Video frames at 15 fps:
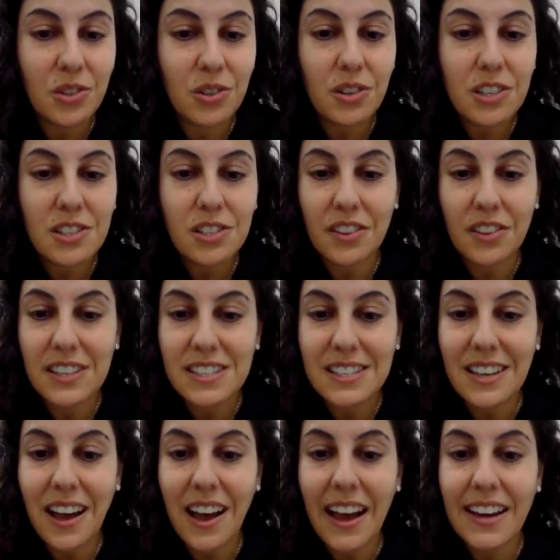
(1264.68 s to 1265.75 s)
sauce on the
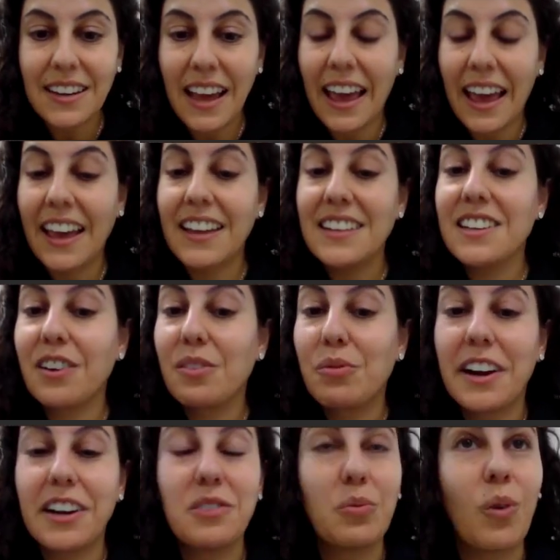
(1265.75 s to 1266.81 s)
side and a
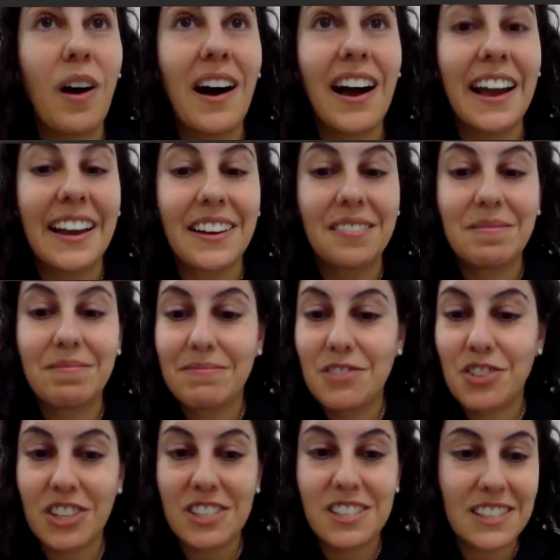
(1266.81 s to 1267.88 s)
red wine.
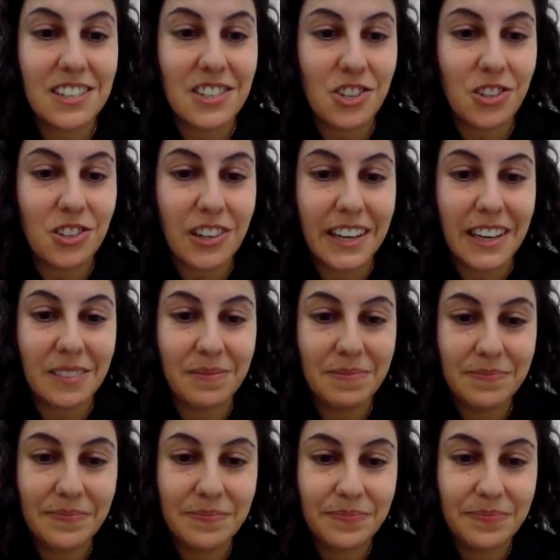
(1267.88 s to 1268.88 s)
Just enjoy.